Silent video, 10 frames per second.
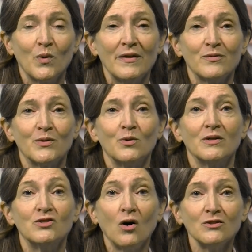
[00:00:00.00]
went through
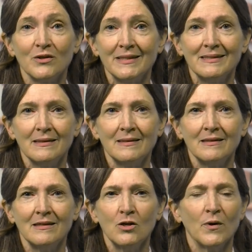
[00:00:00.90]
adulthood
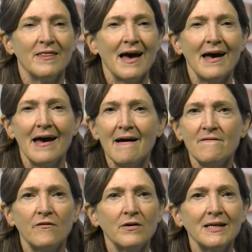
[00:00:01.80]
with
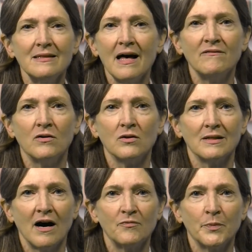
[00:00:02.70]
every
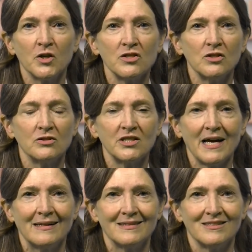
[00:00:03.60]
level of personal
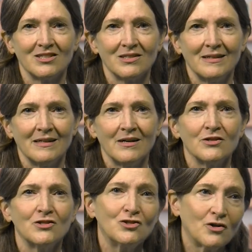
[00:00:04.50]
challenge,
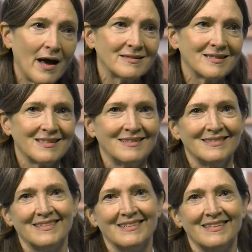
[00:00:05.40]
stress,
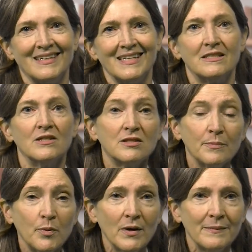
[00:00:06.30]

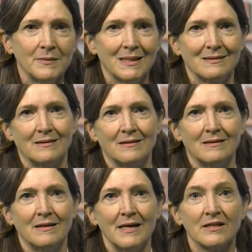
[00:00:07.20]
disappointment,
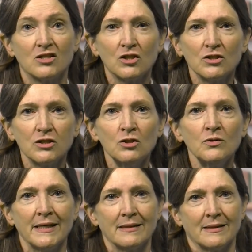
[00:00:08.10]

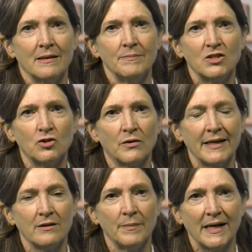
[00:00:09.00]
including
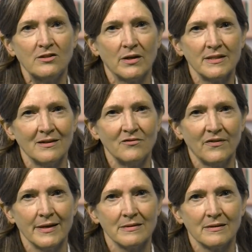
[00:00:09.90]
betrayal by trusted
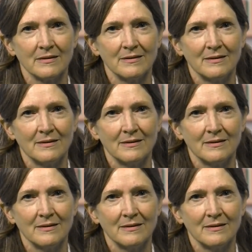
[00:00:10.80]
friends.